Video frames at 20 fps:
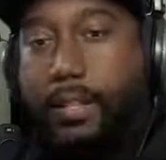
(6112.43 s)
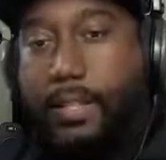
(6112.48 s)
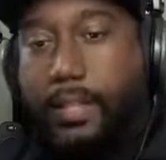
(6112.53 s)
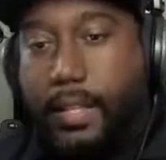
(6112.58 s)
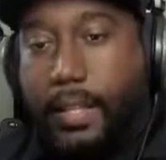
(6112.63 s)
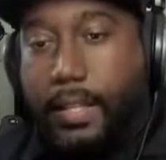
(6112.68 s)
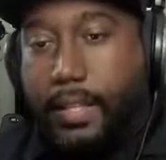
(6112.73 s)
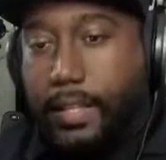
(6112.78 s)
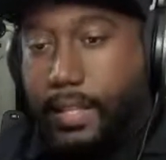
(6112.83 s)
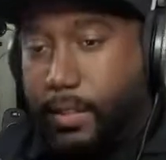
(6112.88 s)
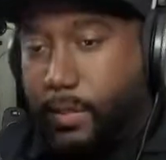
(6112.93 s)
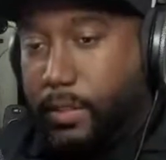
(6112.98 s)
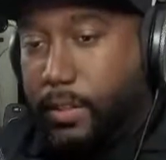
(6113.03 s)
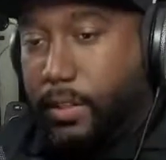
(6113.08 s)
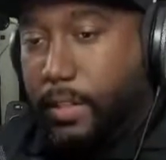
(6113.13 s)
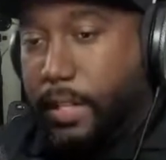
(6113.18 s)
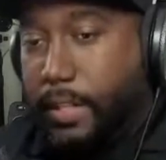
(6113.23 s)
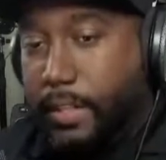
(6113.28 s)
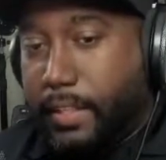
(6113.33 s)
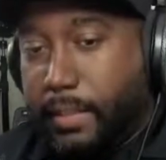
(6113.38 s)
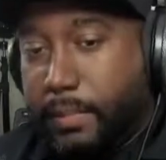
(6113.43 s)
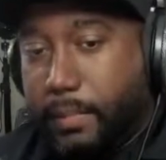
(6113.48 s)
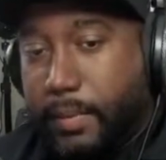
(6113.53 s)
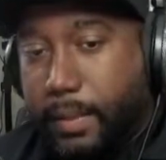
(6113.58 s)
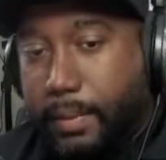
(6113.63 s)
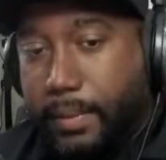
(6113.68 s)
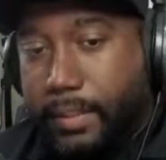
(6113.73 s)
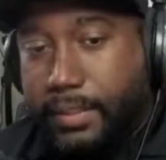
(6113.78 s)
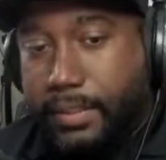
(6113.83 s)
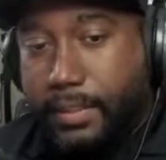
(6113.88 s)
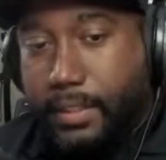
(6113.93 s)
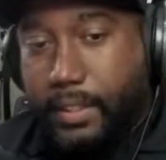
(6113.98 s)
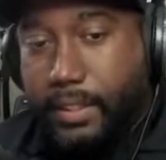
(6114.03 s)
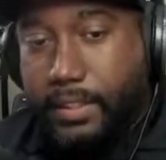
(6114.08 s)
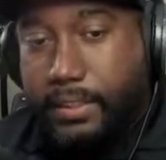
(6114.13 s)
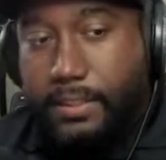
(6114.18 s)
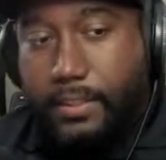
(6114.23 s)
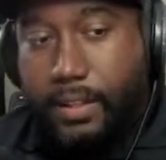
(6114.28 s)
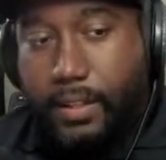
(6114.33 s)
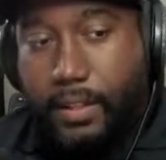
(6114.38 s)
I think we're good. I think it might be still
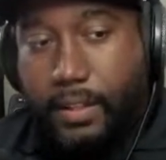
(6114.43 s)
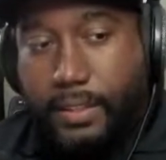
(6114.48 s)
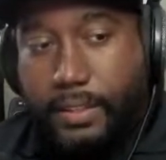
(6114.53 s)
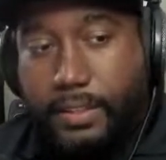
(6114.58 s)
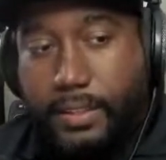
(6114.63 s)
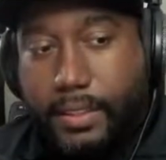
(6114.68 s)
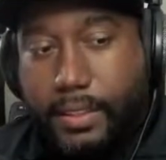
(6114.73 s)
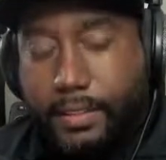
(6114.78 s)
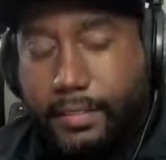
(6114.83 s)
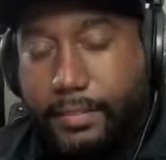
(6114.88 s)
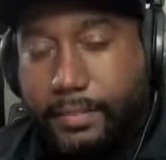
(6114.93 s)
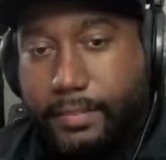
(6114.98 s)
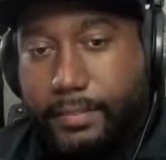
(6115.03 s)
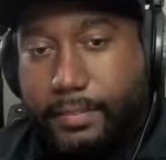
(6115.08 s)
installing stuff.